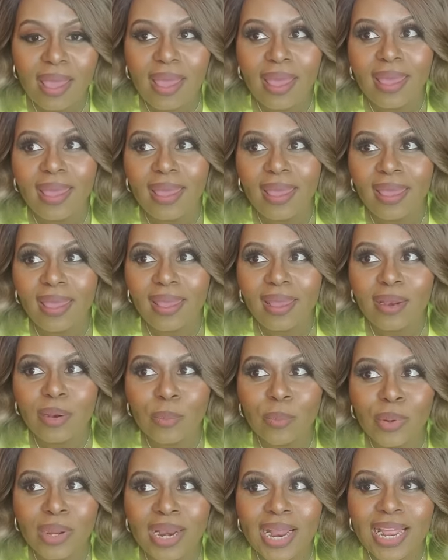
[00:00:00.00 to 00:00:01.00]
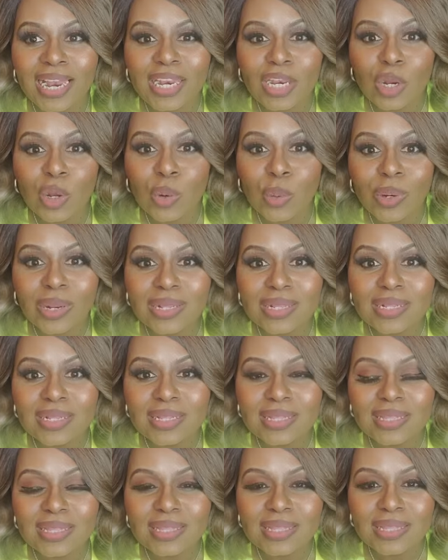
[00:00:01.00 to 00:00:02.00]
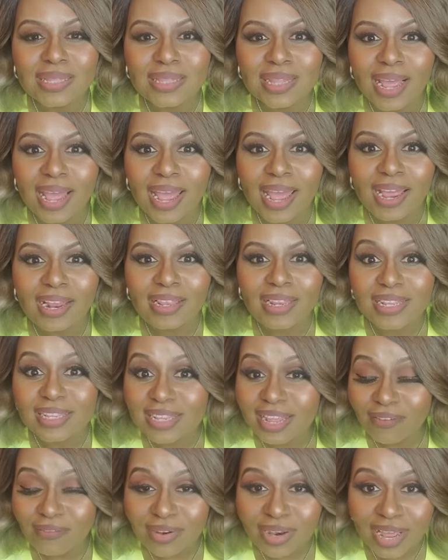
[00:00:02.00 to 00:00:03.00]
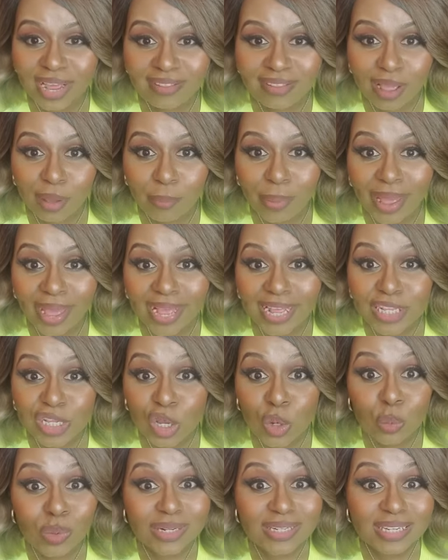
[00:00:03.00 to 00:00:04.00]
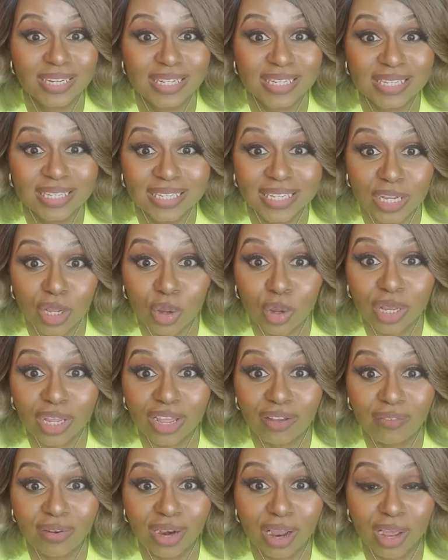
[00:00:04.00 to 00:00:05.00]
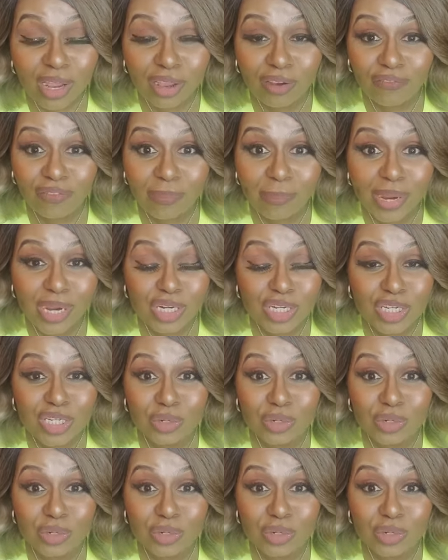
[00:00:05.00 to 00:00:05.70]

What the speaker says: And when I noticed that the 7 days had passed, he was still giving out information.